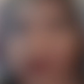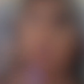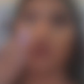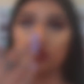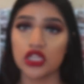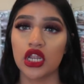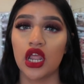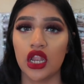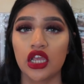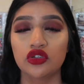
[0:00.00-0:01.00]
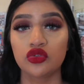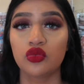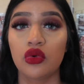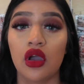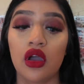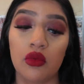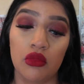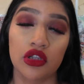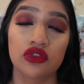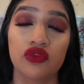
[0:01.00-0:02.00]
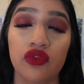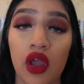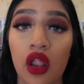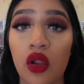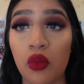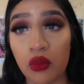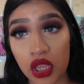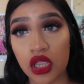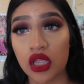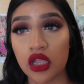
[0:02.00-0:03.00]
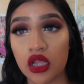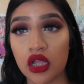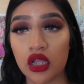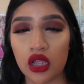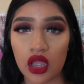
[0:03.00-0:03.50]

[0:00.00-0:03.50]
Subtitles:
Say I led you on, but you follow me.